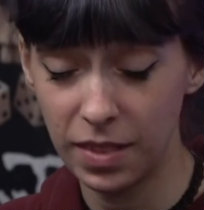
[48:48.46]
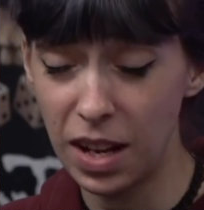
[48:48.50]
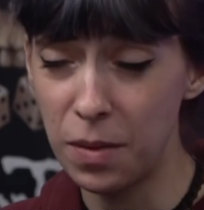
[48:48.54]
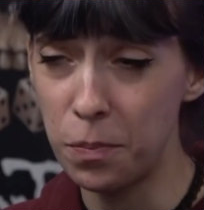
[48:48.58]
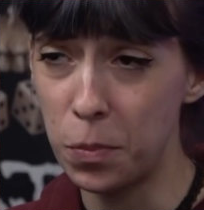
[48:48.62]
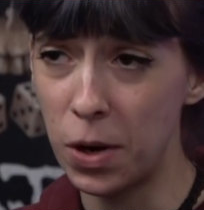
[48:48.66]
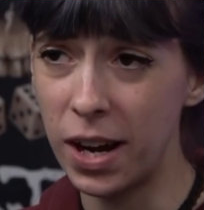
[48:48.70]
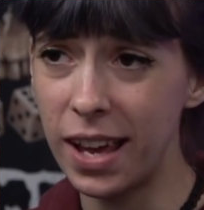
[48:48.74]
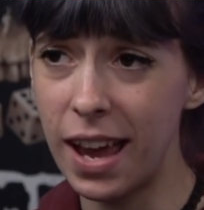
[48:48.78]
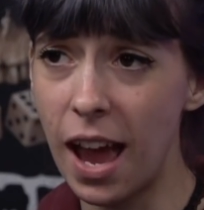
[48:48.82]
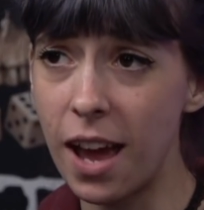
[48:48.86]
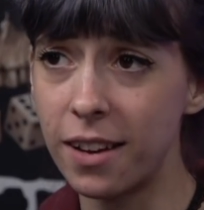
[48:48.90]

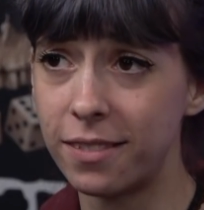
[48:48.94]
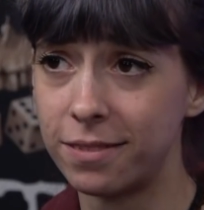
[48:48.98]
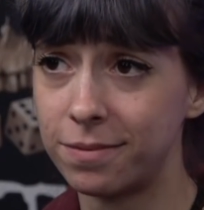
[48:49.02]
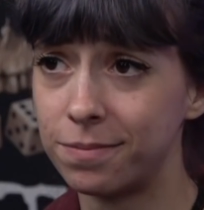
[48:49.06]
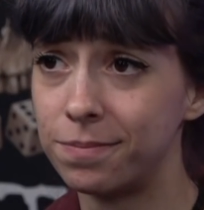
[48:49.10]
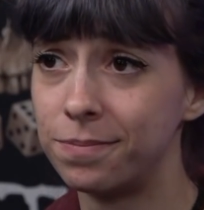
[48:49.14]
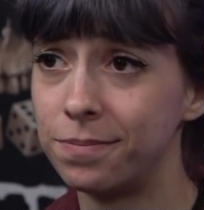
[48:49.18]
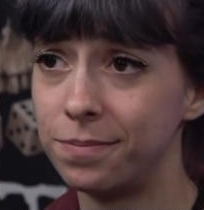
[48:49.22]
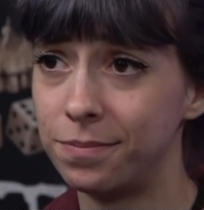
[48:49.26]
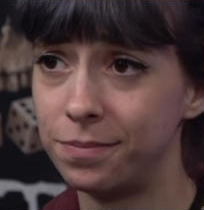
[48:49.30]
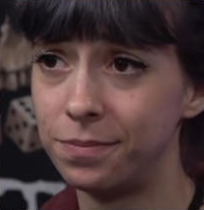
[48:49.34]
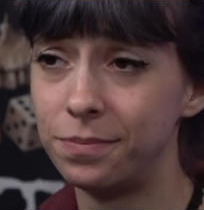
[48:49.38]
plus
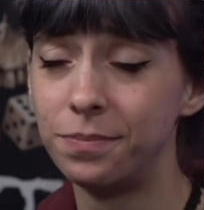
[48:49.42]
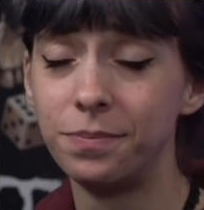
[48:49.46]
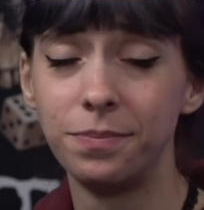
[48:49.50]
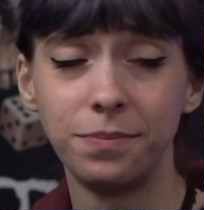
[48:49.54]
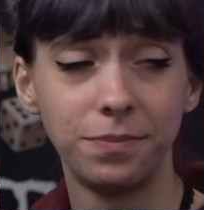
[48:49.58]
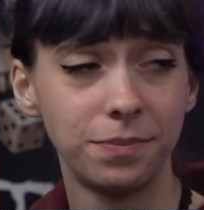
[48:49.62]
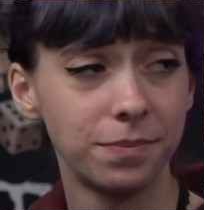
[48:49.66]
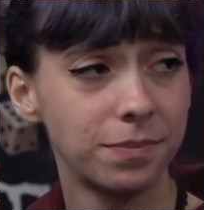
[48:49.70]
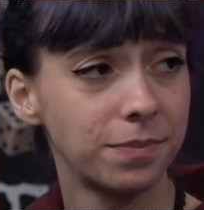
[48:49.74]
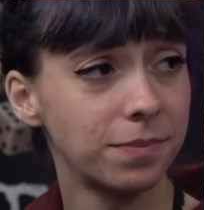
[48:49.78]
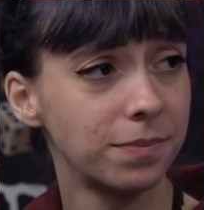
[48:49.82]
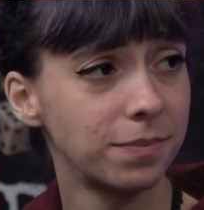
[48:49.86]
for him
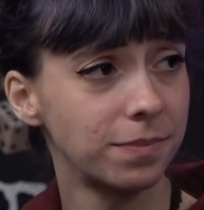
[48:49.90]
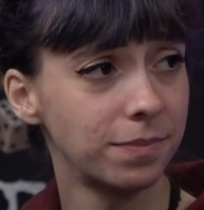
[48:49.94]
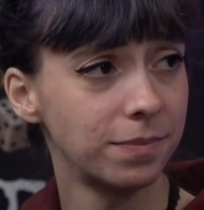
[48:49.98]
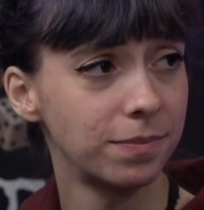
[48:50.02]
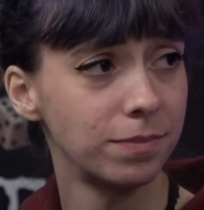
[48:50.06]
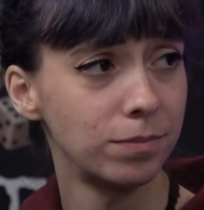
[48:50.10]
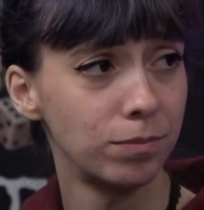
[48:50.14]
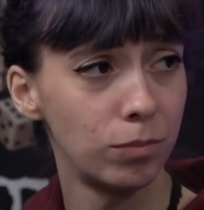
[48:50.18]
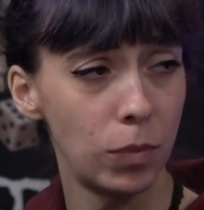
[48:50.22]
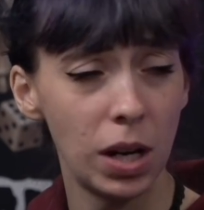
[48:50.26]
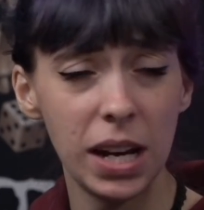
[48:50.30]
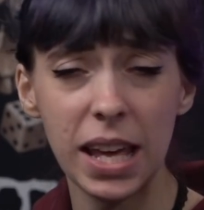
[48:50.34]

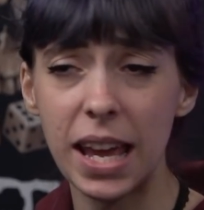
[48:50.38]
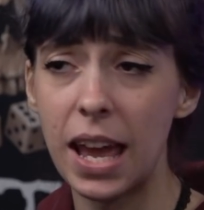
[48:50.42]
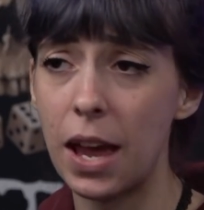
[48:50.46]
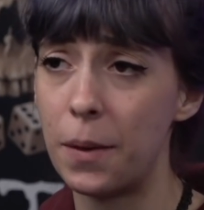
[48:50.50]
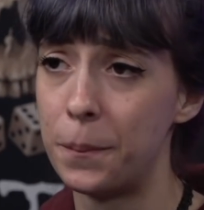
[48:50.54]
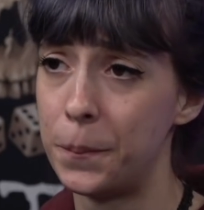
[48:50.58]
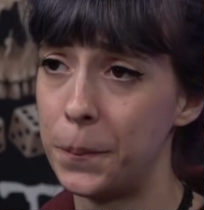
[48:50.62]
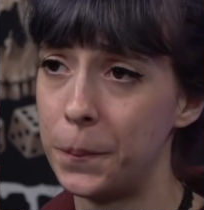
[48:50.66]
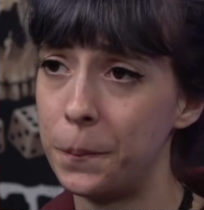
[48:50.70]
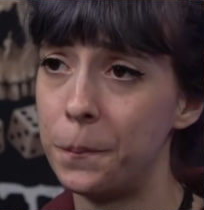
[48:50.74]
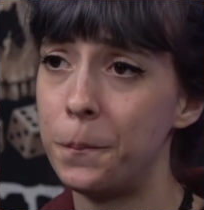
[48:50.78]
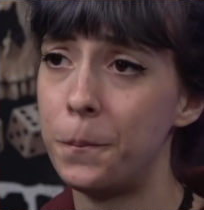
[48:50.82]
is
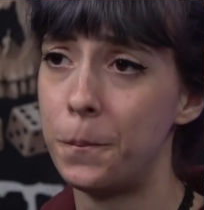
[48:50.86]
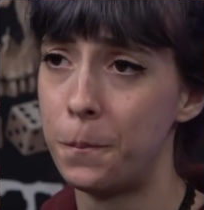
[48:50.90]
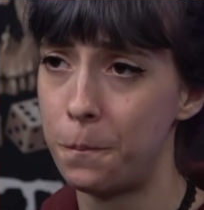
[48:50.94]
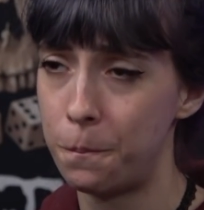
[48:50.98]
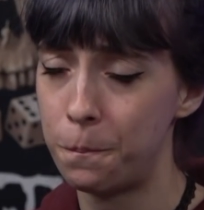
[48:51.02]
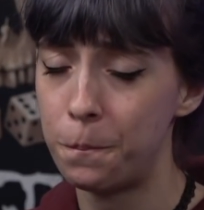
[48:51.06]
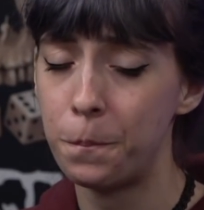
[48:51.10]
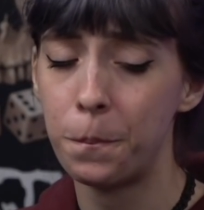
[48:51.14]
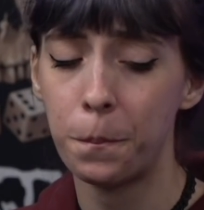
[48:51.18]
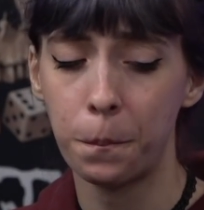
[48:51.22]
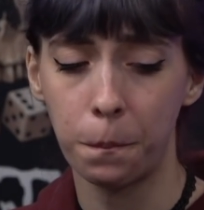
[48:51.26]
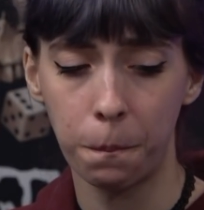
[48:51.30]
nice.
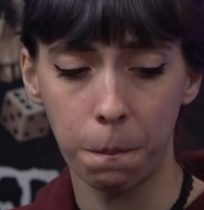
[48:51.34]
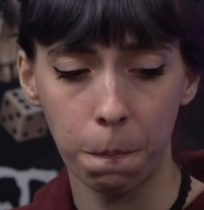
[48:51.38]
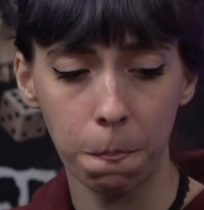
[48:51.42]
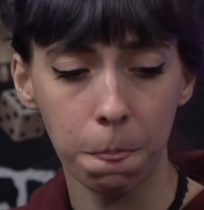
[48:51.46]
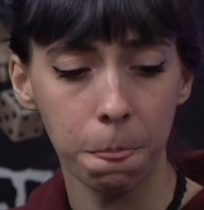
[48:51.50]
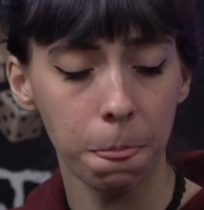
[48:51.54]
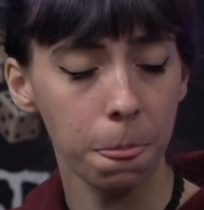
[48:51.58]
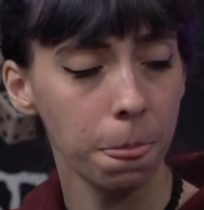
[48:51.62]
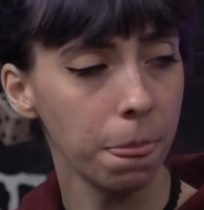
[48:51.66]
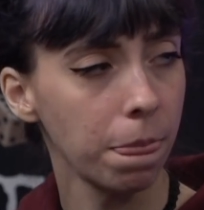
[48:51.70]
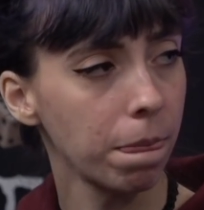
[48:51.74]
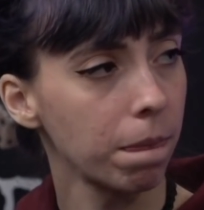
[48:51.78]

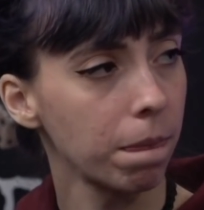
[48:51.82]
So